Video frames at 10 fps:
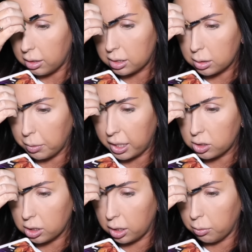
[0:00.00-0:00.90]

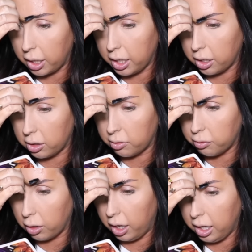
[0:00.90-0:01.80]
especially right here in the
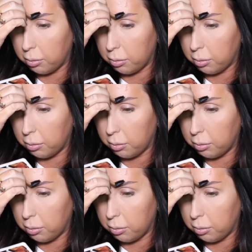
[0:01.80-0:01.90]
front.